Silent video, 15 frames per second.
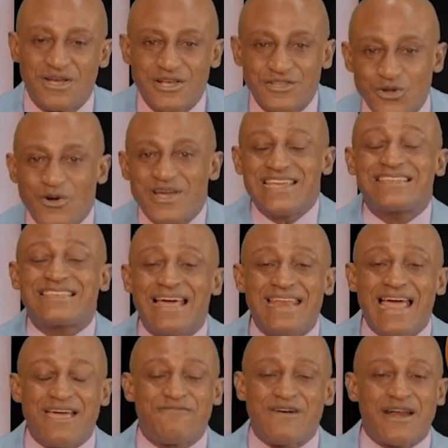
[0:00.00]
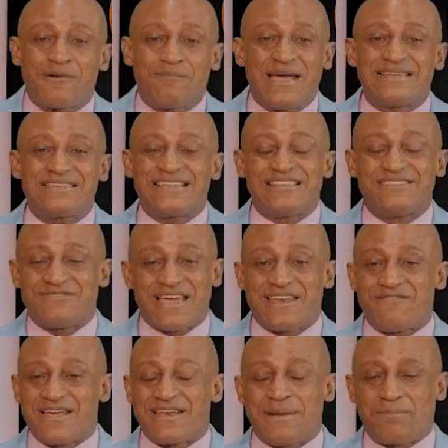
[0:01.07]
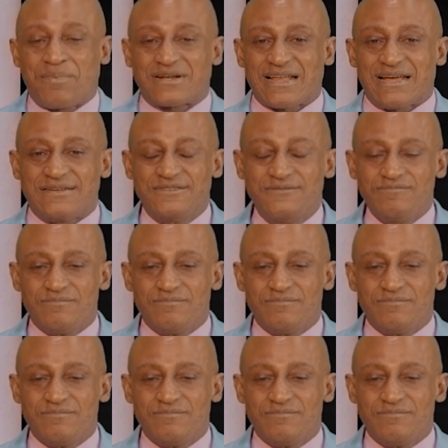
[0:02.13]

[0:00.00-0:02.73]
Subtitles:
So internal environment is very, very important.